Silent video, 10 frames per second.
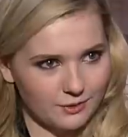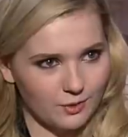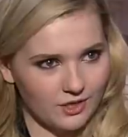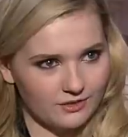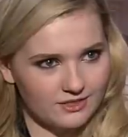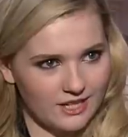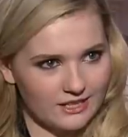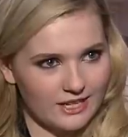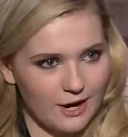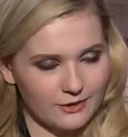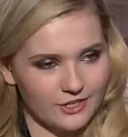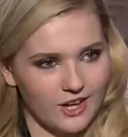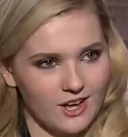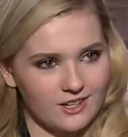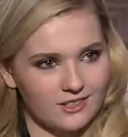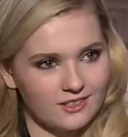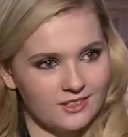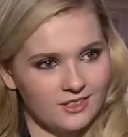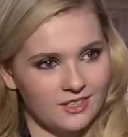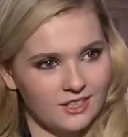if you want to send it out or not,
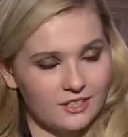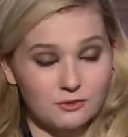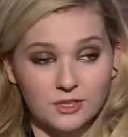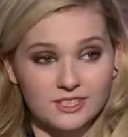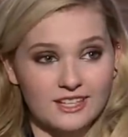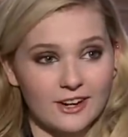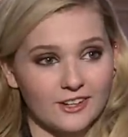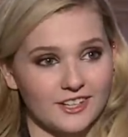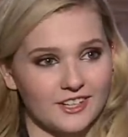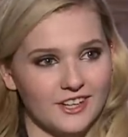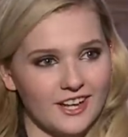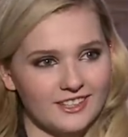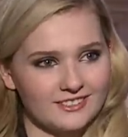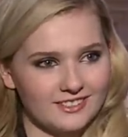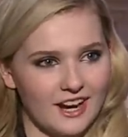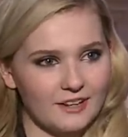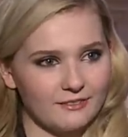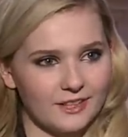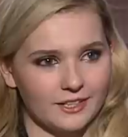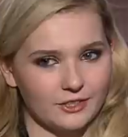because once it's out on the internet, it's kind
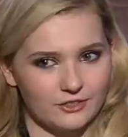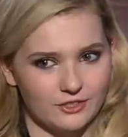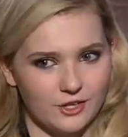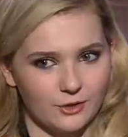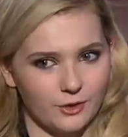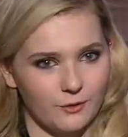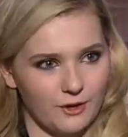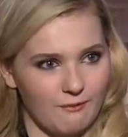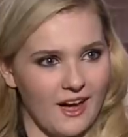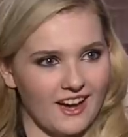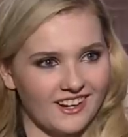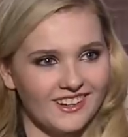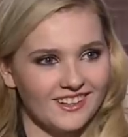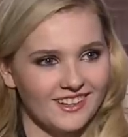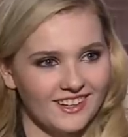of like there's no going back.